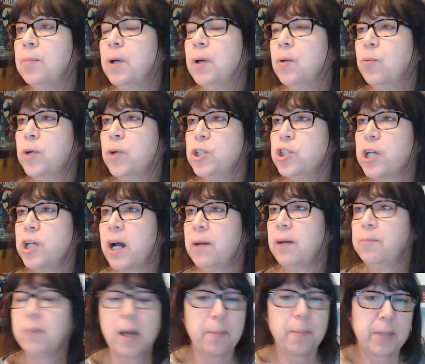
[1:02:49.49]
Which
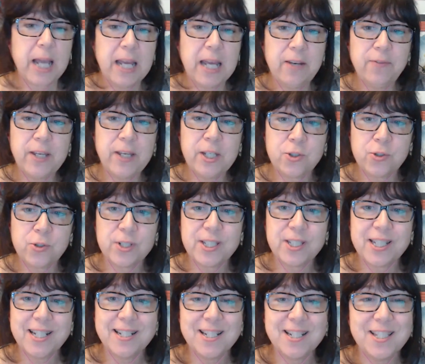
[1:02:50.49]
I'm kind of
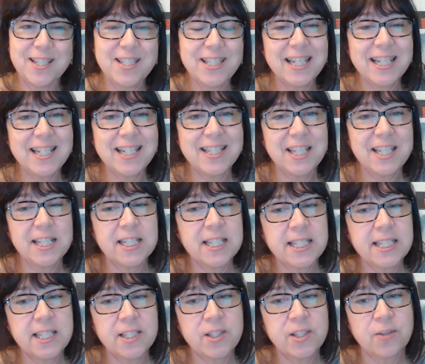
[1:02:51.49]
interested to see, since
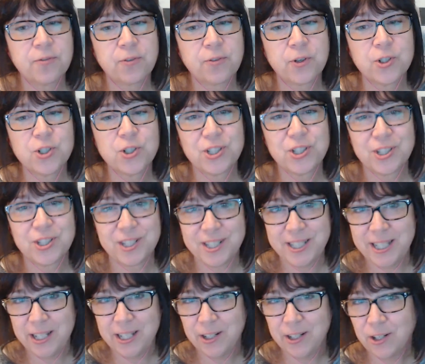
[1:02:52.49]
this is the first
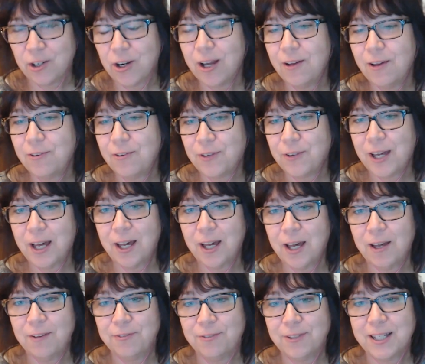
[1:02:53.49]
year
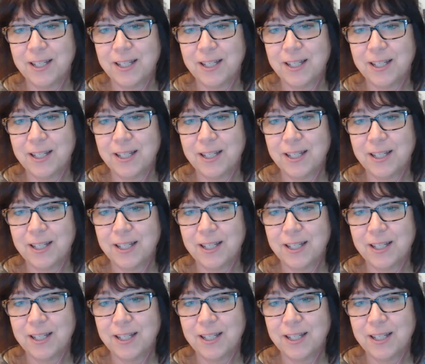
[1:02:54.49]
of a